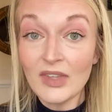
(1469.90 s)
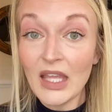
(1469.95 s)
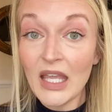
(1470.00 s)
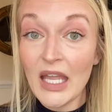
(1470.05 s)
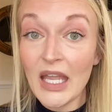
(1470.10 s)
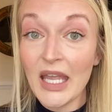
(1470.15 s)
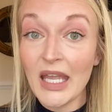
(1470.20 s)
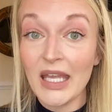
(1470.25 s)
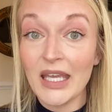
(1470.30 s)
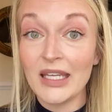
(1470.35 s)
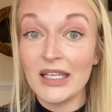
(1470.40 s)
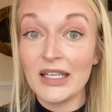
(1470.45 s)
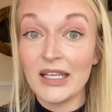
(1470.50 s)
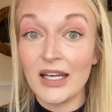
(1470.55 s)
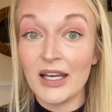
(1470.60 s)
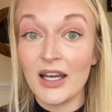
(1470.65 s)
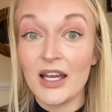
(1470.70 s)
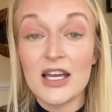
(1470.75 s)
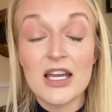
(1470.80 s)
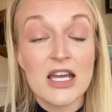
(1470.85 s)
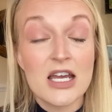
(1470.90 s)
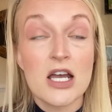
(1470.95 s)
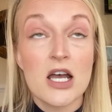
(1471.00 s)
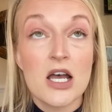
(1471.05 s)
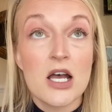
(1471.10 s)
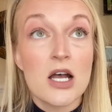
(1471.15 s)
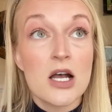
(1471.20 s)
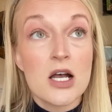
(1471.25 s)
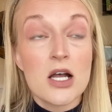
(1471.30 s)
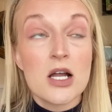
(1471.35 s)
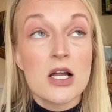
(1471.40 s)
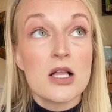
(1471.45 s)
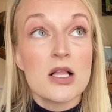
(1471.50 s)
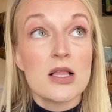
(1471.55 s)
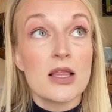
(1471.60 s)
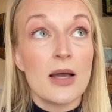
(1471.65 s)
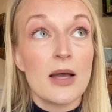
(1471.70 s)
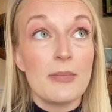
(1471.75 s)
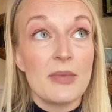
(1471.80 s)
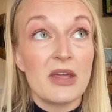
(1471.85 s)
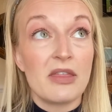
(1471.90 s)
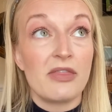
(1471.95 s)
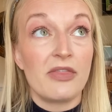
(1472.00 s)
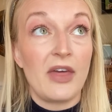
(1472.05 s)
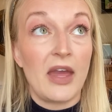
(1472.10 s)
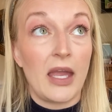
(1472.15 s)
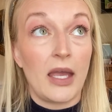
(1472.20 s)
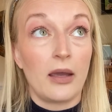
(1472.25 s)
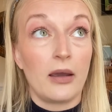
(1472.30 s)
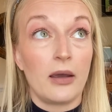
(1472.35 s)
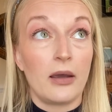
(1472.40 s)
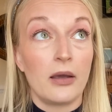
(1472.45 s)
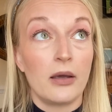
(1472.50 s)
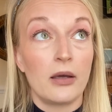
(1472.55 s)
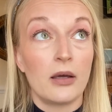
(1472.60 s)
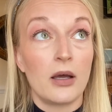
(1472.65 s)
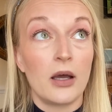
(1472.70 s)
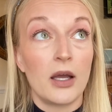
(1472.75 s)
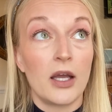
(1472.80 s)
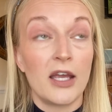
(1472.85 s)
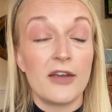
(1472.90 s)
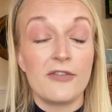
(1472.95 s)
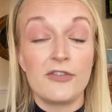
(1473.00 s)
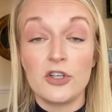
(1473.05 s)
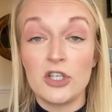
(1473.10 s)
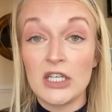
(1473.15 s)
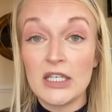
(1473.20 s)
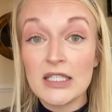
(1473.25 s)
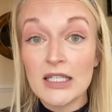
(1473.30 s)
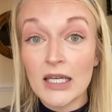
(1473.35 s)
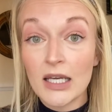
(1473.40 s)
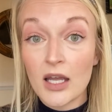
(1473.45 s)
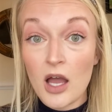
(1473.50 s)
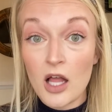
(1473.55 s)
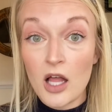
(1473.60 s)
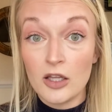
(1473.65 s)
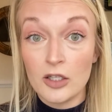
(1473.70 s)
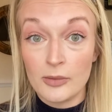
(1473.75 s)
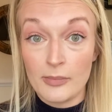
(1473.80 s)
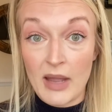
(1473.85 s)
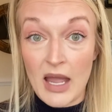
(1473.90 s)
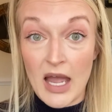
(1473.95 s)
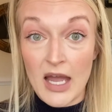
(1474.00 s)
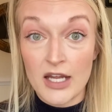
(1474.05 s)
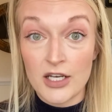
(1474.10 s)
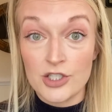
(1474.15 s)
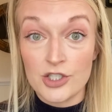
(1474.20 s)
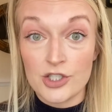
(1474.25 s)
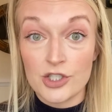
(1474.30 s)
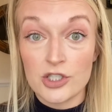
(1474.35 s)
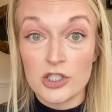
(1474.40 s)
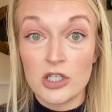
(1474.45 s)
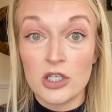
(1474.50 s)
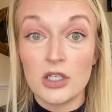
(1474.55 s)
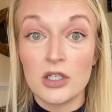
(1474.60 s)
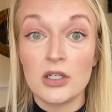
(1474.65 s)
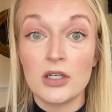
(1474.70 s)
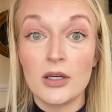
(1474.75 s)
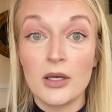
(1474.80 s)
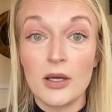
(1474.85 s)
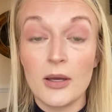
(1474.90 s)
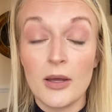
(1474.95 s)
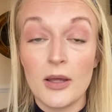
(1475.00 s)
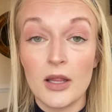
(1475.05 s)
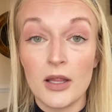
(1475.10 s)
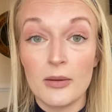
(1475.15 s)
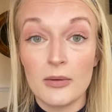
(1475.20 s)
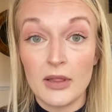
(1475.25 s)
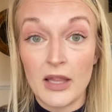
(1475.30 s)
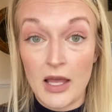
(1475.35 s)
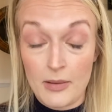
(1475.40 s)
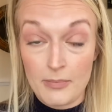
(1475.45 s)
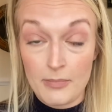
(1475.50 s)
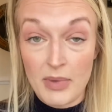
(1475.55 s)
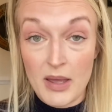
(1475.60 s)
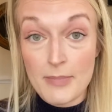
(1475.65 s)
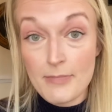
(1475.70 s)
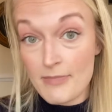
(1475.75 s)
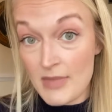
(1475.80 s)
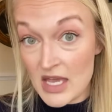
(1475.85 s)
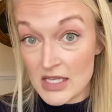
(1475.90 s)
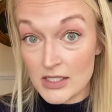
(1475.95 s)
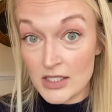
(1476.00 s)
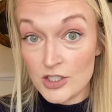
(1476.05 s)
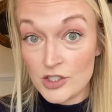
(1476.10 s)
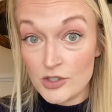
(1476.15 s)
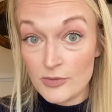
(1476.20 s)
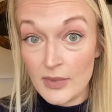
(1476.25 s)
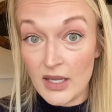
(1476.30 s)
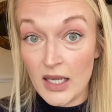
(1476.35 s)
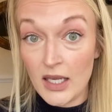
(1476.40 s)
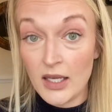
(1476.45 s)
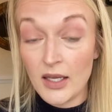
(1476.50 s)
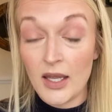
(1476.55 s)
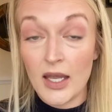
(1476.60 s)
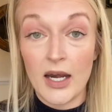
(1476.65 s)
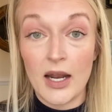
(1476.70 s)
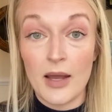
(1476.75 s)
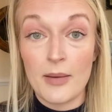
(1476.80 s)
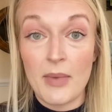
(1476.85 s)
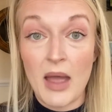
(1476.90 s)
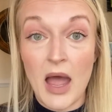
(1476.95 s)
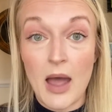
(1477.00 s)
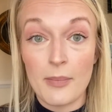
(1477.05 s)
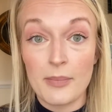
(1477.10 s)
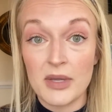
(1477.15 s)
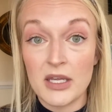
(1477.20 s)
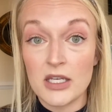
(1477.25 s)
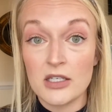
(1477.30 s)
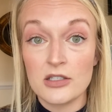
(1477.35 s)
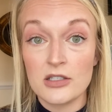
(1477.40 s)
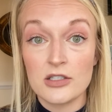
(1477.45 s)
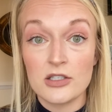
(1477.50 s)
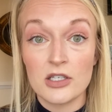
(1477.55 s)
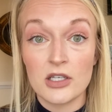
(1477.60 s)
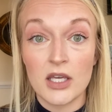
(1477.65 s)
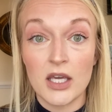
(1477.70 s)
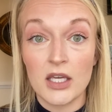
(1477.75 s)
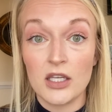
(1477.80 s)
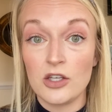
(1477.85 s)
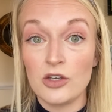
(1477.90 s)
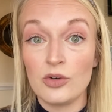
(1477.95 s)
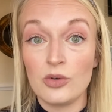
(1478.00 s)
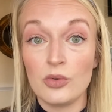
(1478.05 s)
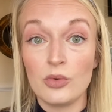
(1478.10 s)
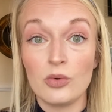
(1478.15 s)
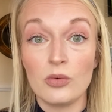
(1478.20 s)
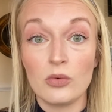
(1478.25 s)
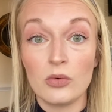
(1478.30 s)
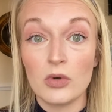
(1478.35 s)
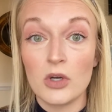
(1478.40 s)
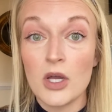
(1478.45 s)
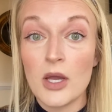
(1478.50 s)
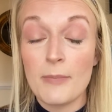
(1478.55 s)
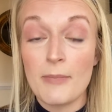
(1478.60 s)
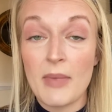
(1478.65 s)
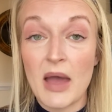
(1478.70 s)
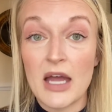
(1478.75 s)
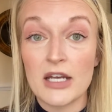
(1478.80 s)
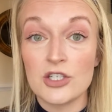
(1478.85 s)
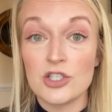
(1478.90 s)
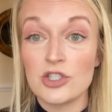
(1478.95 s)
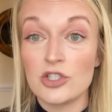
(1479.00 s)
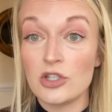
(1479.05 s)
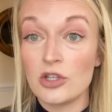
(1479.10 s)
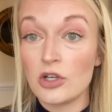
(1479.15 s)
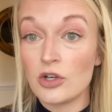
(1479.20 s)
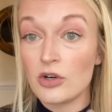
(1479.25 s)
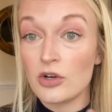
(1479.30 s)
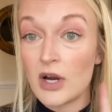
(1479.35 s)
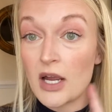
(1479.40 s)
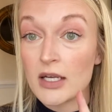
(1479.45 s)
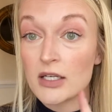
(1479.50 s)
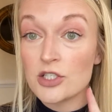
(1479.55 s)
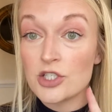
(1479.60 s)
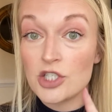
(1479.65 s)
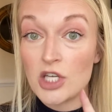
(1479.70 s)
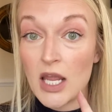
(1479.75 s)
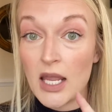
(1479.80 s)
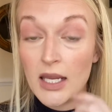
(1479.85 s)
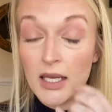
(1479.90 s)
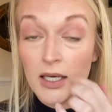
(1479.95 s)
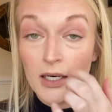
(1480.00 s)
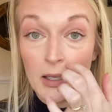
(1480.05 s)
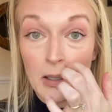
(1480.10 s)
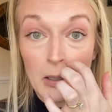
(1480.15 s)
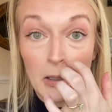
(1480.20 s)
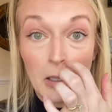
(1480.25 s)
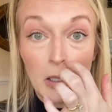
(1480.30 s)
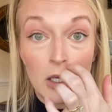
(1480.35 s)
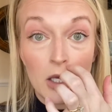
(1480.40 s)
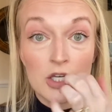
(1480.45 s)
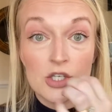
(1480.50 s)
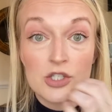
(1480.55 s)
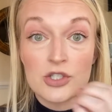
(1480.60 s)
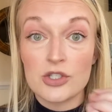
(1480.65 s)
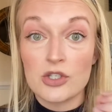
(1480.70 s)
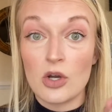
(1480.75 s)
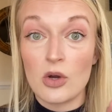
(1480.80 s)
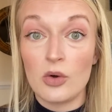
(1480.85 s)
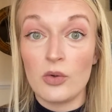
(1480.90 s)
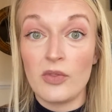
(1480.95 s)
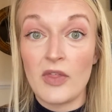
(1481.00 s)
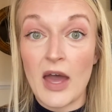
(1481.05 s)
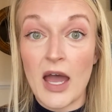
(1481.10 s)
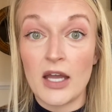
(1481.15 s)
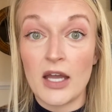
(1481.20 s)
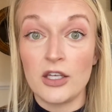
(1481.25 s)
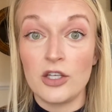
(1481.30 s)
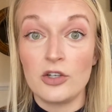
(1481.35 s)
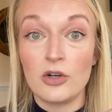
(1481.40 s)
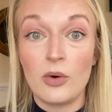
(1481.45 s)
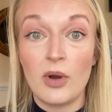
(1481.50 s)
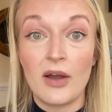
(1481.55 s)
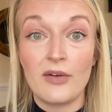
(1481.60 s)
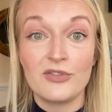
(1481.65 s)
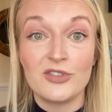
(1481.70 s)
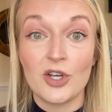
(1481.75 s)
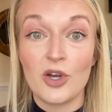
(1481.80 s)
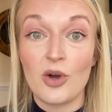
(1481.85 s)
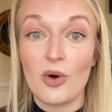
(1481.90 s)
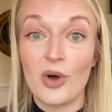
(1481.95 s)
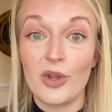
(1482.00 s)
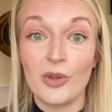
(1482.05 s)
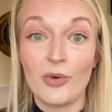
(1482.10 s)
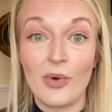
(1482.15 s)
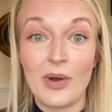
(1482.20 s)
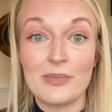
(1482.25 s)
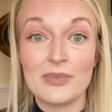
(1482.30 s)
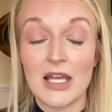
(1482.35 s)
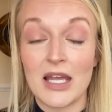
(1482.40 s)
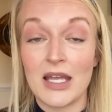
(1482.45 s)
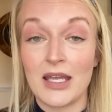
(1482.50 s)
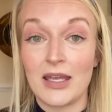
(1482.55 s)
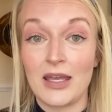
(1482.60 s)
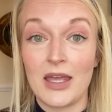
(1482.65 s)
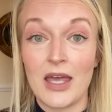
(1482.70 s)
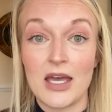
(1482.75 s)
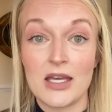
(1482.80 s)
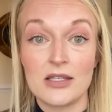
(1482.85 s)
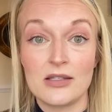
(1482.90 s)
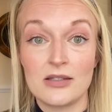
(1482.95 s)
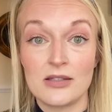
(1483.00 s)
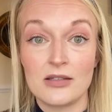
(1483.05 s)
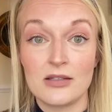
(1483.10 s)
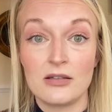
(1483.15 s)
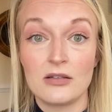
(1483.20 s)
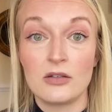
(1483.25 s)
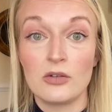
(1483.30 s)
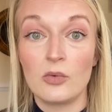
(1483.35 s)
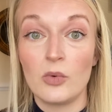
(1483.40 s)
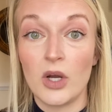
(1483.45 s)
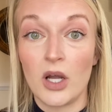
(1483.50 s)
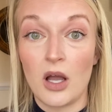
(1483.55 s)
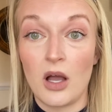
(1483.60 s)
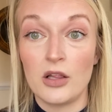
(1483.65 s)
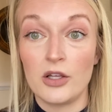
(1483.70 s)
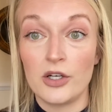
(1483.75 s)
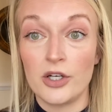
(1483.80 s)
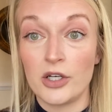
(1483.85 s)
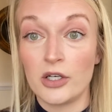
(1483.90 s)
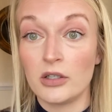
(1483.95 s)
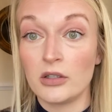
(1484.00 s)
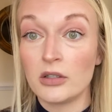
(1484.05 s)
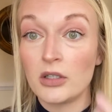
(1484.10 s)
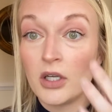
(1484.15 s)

And let me think, if you need to get color matched, message me and I'm happy to get you matched to the correct shade so that you don't have to go on the website and guess what color